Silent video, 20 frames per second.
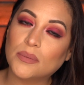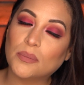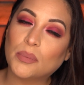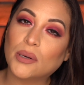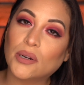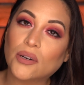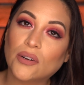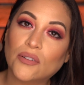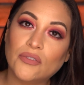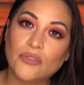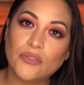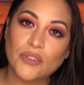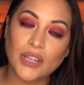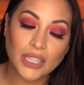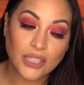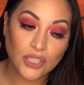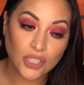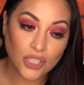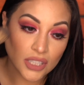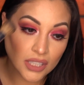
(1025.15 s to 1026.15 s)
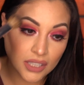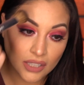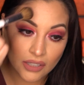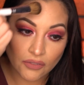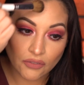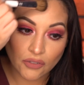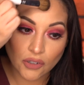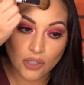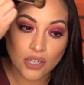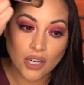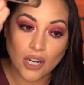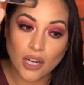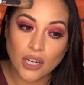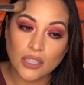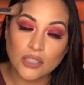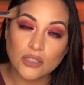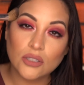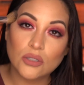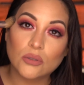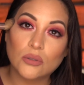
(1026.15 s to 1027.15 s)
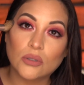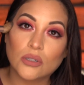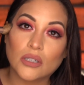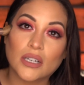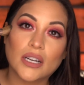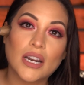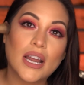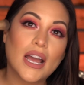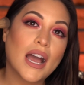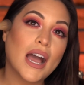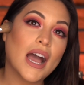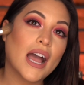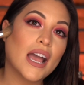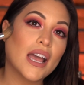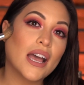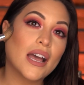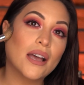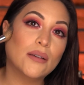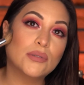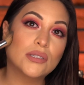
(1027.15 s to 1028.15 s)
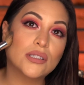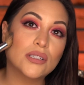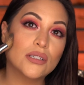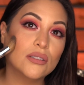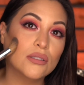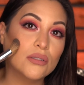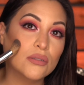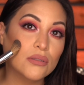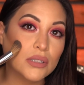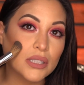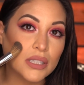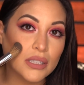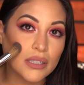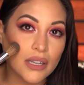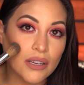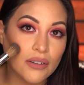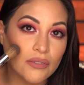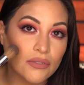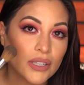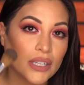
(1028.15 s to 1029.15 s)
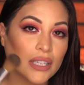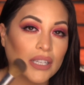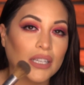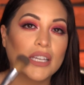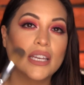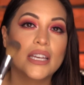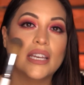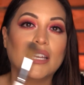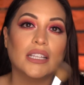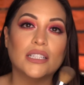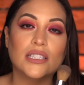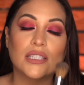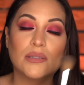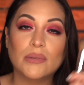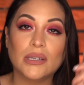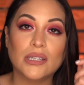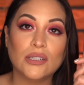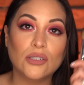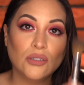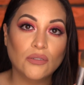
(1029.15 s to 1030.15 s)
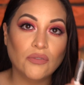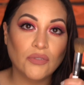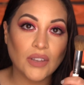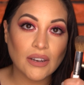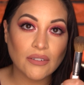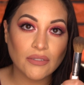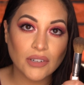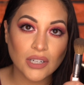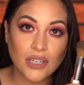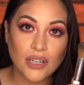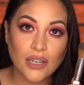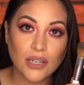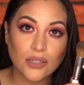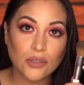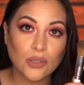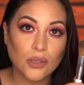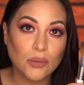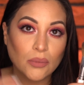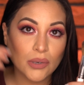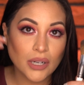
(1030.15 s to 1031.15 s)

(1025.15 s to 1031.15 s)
is perfection for contour. I absolutely love it. It's my new favorite contour